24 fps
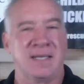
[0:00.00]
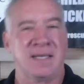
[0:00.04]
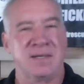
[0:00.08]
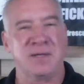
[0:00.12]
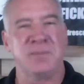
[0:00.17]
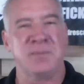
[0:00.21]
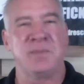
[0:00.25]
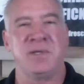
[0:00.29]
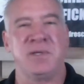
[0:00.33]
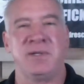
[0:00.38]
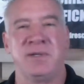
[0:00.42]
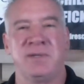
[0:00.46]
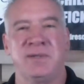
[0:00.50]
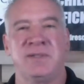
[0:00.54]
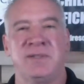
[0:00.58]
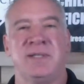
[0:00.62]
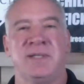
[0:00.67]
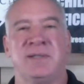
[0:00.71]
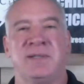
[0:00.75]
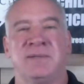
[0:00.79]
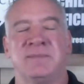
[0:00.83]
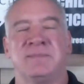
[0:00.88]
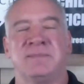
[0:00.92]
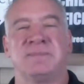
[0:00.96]
I hope you do
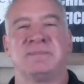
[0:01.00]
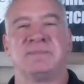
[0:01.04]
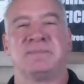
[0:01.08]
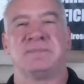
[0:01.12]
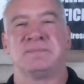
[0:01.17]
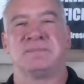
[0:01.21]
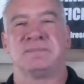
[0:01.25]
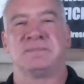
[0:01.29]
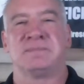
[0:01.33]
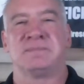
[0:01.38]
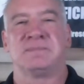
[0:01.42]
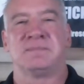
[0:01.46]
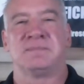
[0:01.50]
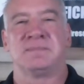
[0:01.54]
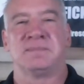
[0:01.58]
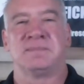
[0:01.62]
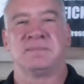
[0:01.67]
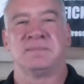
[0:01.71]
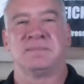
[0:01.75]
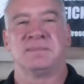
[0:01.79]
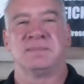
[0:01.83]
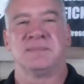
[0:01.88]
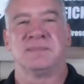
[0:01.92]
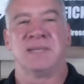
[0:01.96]
too.
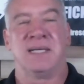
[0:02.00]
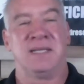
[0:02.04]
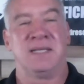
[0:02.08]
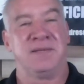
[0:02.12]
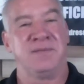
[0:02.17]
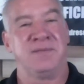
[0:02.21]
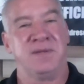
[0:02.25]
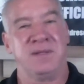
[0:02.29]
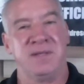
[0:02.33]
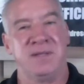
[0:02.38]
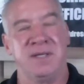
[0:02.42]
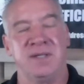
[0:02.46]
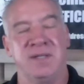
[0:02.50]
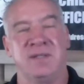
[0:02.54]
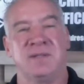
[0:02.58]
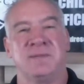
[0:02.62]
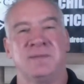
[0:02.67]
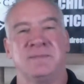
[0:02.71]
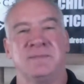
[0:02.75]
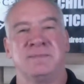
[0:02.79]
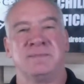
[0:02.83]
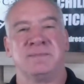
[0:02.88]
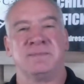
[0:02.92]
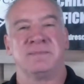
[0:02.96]
And if you
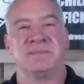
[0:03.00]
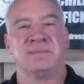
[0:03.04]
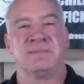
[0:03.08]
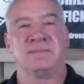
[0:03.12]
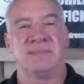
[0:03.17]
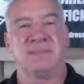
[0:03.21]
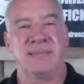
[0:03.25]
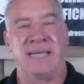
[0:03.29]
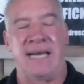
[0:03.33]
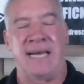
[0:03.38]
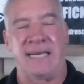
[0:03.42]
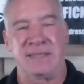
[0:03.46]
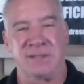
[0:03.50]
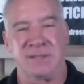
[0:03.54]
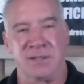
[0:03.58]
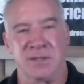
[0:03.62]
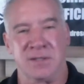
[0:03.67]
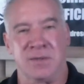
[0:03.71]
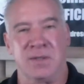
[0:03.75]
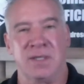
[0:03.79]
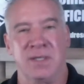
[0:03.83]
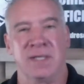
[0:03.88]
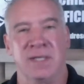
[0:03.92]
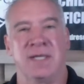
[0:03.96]
do, act
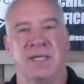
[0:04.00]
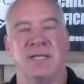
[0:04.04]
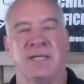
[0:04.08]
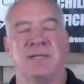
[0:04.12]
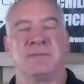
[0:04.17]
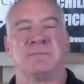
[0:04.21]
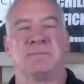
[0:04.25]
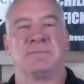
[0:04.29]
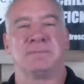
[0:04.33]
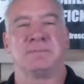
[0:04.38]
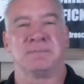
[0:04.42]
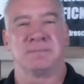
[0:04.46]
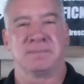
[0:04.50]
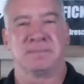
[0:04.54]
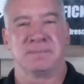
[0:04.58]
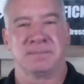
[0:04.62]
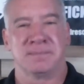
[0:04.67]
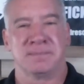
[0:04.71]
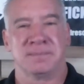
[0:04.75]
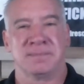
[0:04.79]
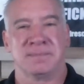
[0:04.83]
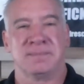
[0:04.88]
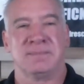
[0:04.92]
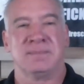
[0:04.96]
accordingly.
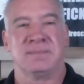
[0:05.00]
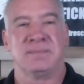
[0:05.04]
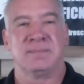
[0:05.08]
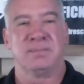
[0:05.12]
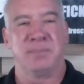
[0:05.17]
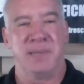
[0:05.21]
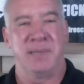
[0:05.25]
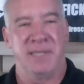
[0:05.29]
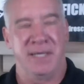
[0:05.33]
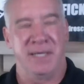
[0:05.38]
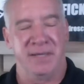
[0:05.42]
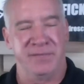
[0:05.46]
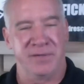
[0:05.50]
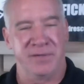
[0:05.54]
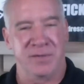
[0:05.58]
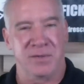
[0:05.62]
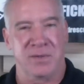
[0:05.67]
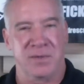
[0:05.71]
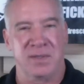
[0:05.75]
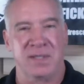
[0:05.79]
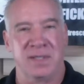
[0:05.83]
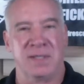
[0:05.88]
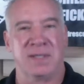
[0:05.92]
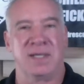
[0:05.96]
Behave
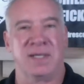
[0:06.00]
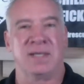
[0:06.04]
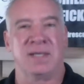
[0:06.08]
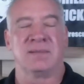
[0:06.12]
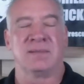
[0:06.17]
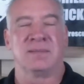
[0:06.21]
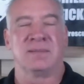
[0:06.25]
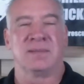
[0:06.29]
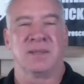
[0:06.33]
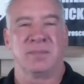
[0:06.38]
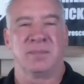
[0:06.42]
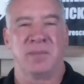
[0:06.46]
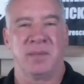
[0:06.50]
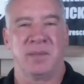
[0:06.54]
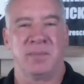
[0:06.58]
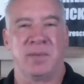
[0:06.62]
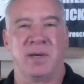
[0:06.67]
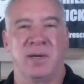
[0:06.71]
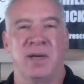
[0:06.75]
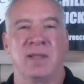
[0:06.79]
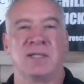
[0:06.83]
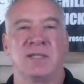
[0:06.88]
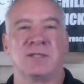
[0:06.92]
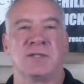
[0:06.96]
accordingly. Be
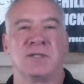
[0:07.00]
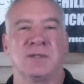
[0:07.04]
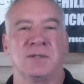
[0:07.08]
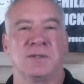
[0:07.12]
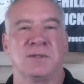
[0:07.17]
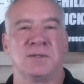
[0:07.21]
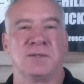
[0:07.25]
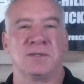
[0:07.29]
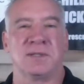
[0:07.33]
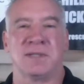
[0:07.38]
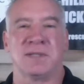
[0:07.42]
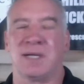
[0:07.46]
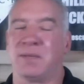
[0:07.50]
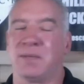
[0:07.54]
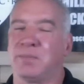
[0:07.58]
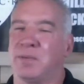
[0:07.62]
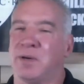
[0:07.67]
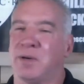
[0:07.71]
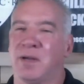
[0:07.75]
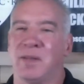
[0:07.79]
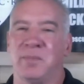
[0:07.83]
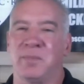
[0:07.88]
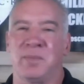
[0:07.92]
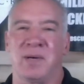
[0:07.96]
part of the solution, not
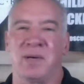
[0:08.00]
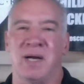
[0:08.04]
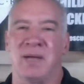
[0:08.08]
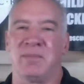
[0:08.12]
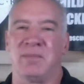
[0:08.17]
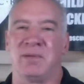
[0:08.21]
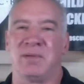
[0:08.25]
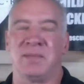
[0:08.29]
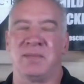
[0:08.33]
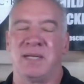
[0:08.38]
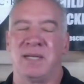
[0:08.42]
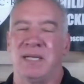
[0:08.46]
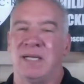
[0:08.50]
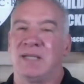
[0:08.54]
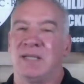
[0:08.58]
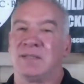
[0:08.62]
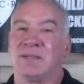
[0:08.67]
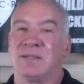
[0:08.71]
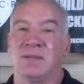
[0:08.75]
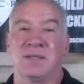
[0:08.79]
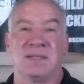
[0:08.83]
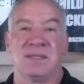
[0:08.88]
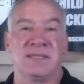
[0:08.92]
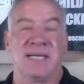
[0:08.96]
part of the problem.
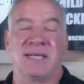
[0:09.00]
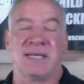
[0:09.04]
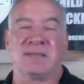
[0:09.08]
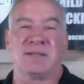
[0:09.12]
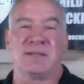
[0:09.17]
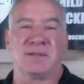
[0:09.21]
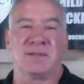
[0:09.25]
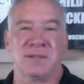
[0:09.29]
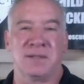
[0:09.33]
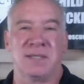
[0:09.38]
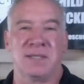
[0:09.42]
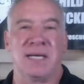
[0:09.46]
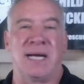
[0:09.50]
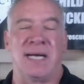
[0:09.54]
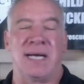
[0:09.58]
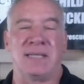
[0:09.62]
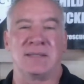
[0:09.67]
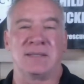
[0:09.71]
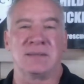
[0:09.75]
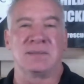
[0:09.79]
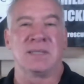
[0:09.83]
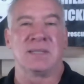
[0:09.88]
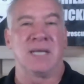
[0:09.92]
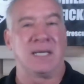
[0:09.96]
Don't attack the good
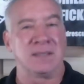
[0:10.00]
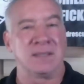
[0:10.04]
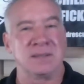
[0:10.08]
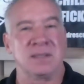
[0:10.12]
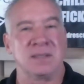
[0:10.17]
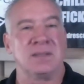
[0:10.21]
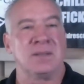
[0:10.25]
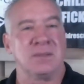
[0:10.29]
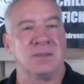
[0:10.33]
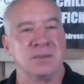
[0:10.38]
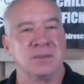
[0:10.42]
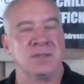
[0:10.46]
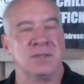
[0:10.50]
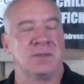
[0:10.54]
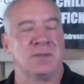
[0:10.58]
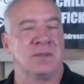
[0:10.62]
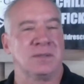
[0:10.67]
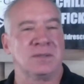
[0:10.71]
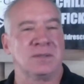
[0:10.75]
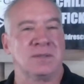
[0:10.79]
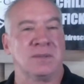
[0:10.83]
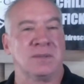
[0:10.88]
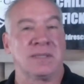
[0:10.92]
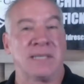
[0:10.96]
guys. God's going to hold you
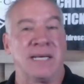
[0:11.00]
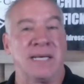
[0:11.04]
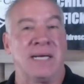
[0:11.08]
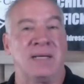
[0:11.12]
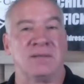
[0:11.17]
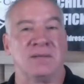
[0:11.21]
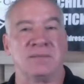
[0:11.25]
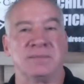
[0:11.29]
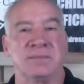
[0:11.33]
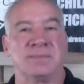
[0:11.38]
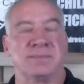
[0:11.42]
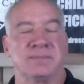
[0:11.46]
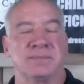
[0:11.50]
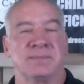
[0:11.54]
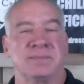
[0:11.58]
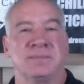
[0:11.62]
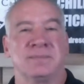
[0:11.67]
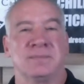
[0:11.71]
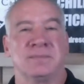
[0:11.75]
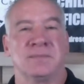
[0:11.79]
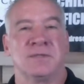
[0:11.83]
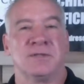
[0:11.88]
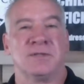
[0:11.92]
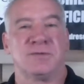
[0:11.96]
up to account
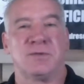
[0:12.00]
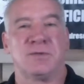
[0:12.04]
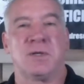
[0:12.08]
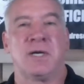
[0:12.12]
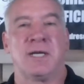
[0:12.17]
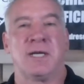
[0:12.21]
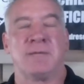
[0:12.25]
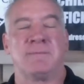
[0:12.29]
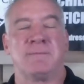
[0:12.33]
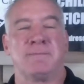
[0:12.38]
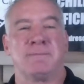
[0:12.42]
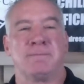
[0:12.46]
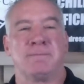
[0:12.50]
for it.